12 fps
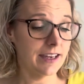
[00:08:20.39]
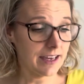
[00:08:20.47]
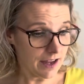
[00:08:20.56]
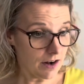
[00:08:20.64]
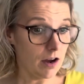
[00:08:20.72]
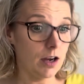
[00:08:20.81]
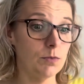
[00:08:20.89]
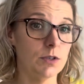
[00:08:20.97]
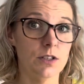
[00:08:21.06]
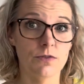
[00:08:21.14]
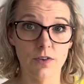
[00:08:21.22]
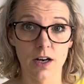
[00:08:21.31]
Again, I would
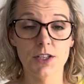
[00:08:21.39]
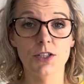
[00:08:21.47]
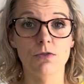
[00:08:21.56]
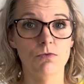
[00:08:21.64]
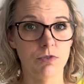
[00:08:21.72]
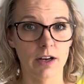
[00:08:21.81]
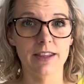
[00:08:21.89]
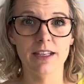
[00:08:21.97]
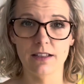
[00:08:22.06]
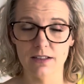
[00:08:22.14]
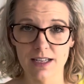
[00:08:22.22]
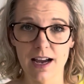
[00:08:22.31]
advise you write
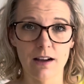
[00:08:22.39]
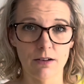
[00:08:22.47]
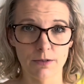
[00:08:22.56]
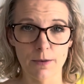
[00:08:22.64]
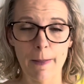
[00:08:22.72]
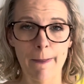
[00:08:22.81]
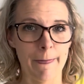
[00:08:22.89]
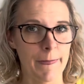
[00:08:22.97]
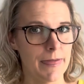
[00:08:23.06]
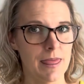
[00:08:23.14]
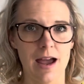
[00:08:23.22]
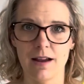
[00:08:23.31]
these down
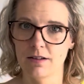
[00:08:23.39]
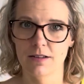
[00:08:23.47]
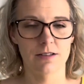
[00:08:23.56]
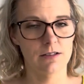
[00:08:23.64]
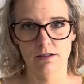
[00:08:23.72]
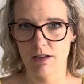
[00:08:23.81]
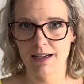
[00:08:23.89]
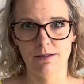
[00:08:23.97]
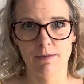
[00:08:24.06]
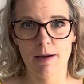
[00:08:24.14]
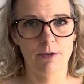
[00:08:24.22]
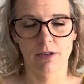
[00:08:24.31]
and
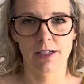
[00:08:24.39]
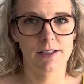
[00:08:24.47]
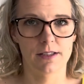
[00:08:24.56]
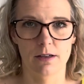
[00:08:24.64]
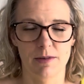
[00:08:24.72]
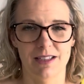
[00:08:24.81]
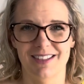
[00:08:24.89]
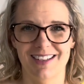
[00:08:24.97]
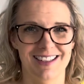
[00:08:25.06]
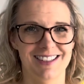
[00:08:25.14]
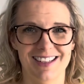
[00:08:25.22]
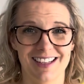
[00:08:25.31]
memorize them.
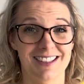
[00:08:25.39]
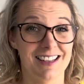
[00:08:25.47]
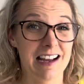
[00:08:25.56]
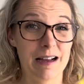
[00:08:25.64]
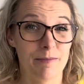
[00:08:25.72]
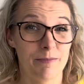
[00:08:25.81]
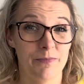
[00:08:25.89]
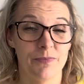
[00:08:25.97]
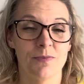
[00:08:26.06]
It's an exam.